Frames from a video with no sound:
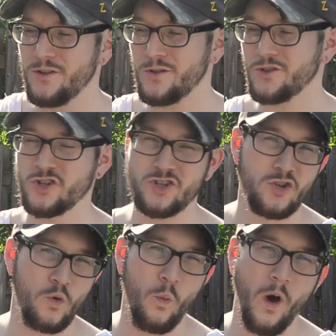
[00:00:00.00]
you can just
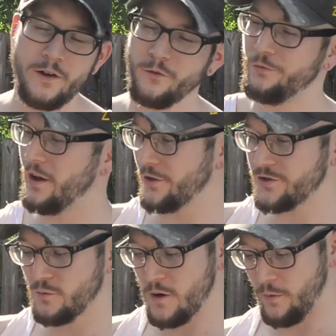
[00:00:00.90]
do one fell
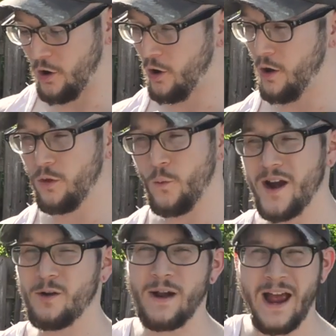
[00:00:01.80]
swoop all the way
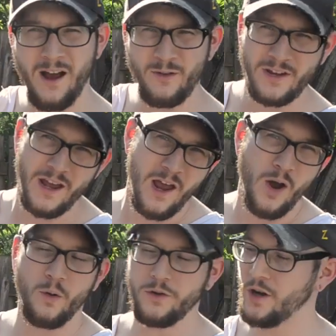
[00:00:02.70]
around.
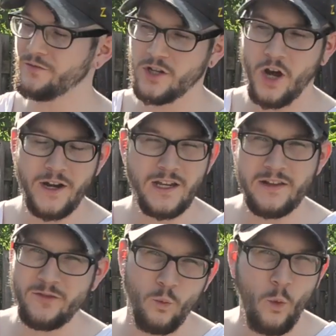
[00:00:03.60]
Well, you don't have to cut it
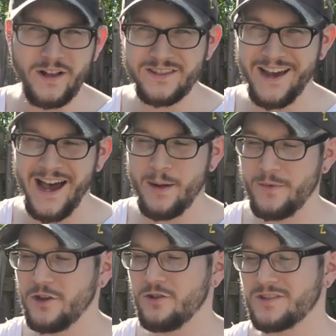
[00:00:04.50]
even one time
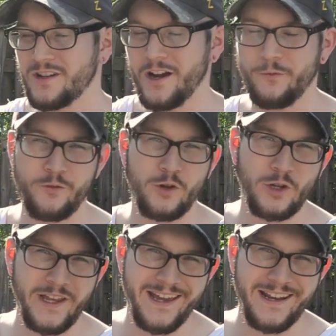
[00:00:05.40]
and then you just cut it for the
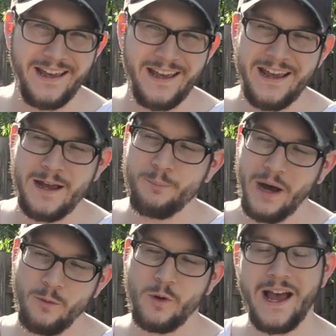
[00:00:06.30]
lid.
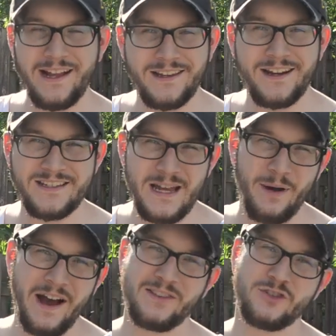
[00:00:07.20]
But what I did is I
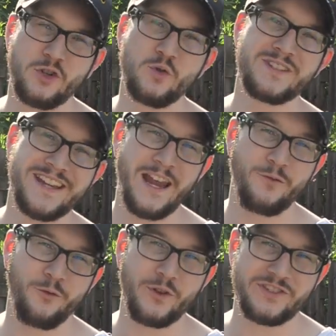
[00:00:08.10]
bought two
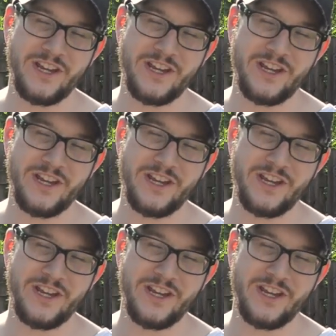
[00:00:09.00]
10-foot